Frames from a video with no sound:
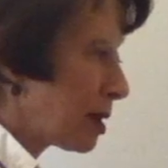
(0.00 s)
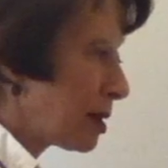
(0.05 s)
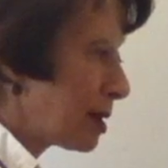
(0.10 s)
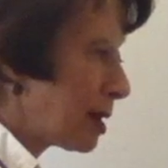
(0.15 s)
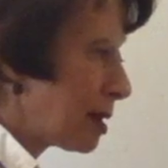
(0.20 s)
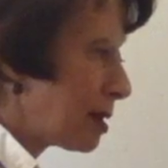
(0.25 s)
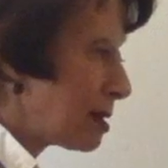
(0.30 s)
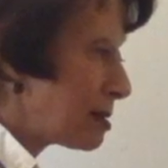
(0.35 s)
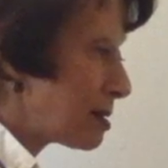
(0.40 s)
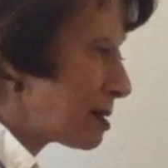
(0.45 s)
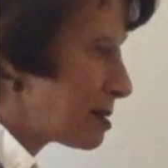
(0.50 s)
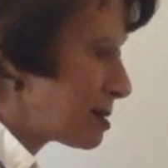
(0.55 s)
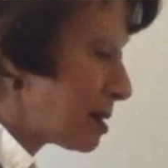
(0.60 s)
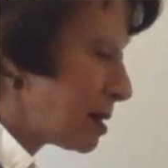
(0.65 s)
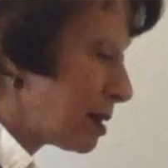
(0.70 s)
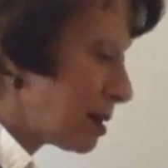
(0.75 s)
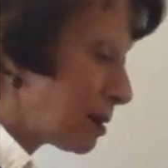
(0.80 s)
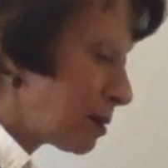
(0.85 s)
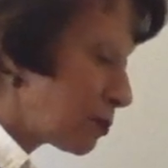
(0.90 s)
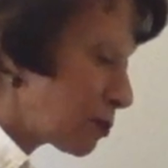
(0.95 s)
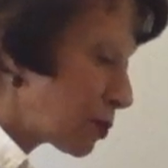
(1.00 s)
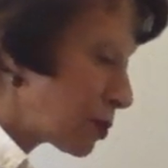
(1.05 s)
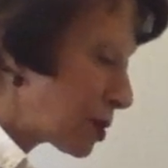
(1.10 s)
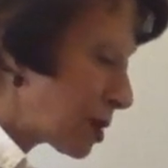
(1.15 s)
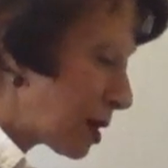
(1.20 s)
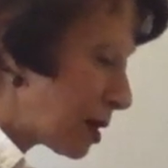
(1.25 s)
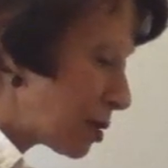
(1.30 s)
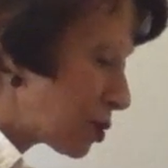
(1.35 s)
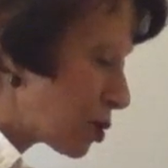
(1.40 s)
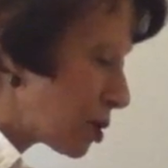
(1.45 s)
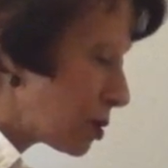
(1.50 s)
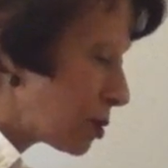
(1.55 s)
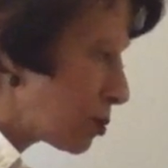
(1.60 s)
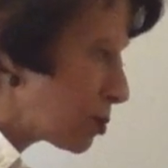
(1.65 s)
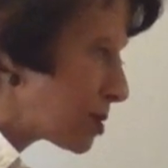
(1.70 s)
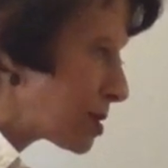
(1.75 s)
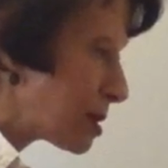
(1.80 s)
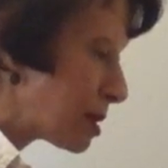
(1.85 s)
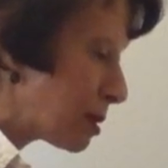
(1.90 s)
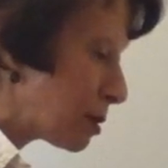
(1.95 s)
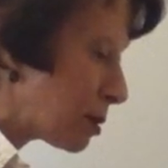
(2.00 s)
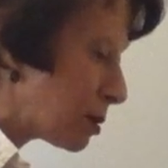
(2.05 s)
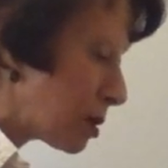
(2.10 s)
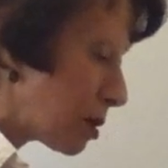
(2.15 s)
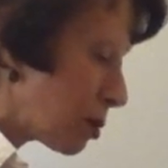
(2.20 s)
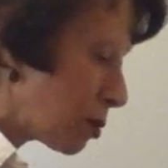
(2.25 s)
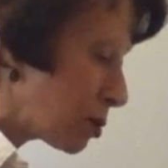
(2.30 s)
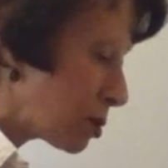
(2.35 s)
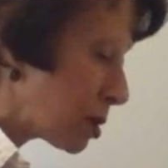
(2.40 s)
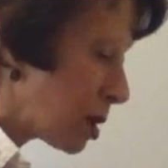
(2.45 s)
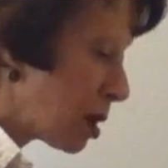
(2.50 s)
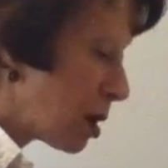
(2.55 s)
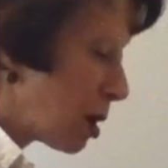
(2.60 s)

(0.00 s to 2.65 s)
again is a single rotation to a single note,